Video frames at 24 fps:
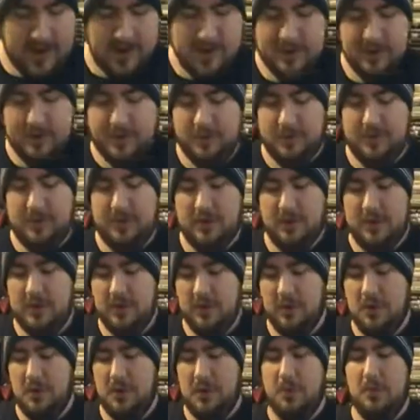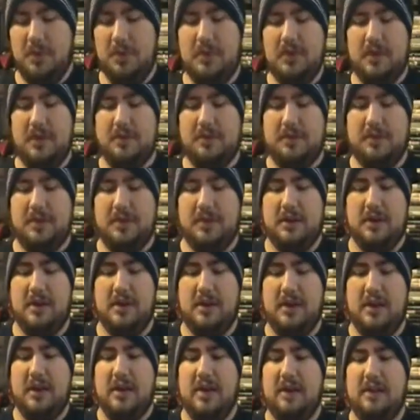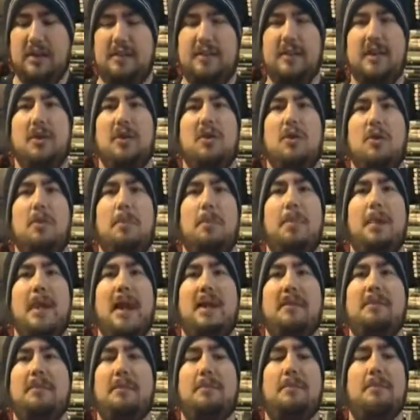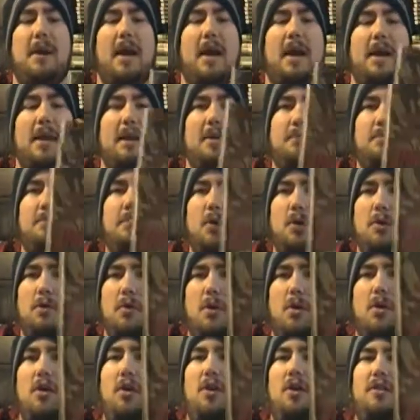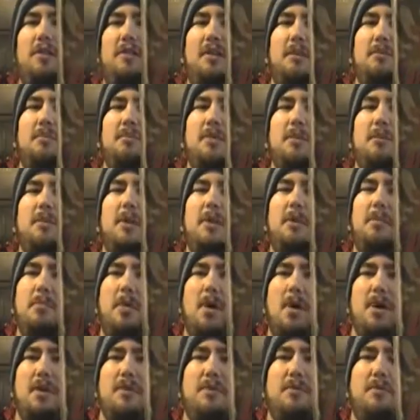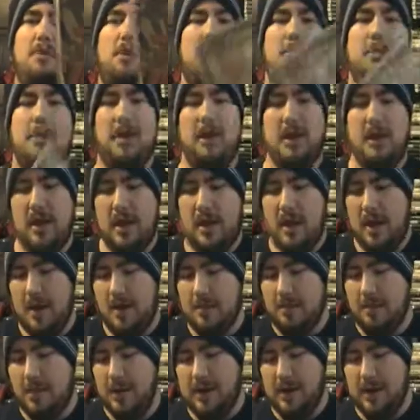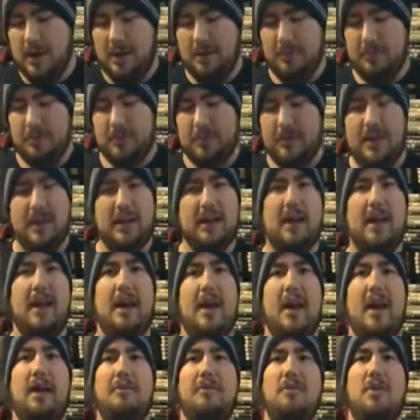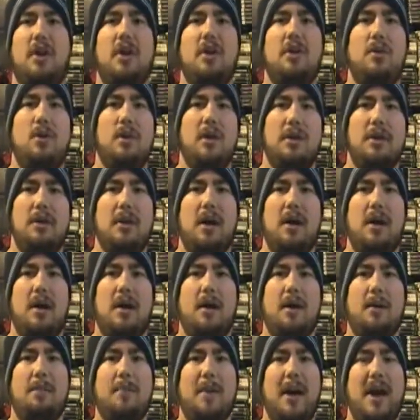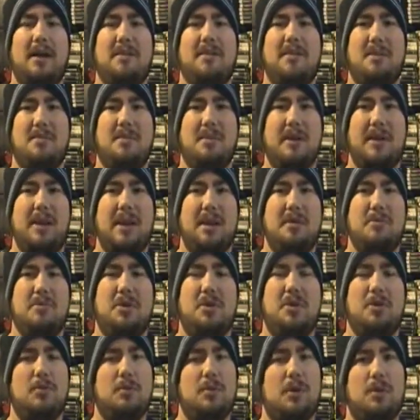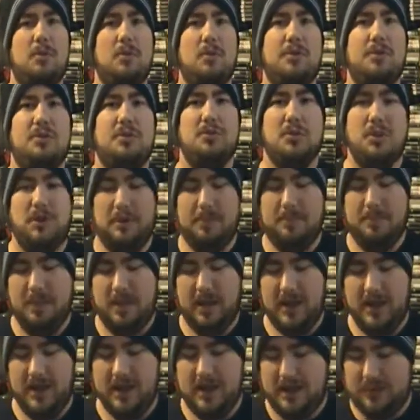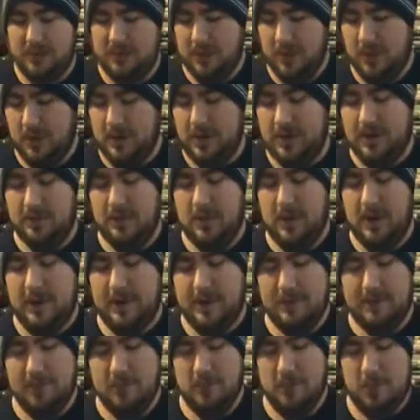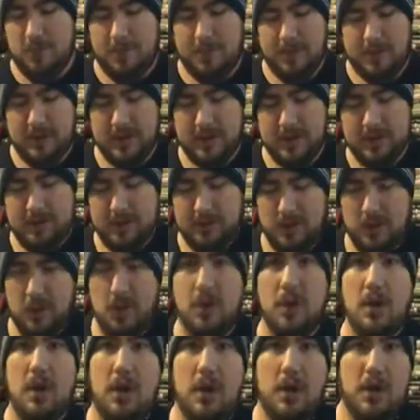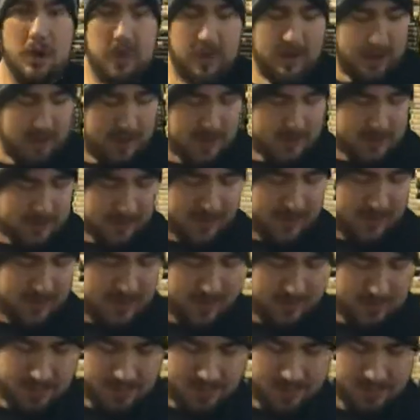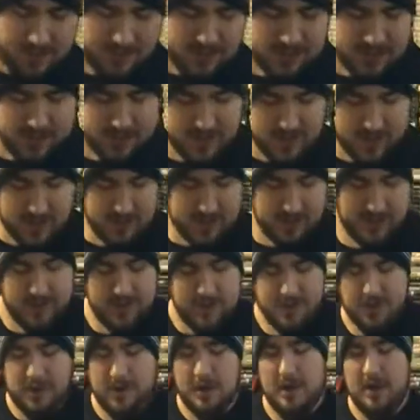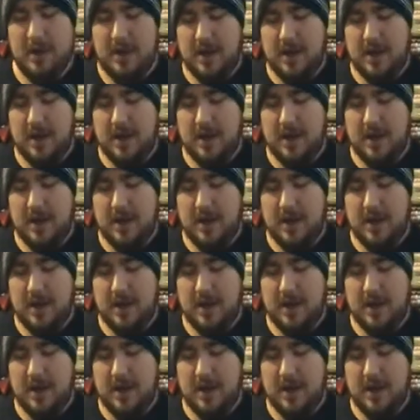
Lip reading: This is the only one that's in a little plastic baggie. It's Pokemon Colosseum. Somebody bought it for me, but it was after I'd already packed up my GameCube and I wasn't really playing it, so I never opened it. So that'll be fun to check out later.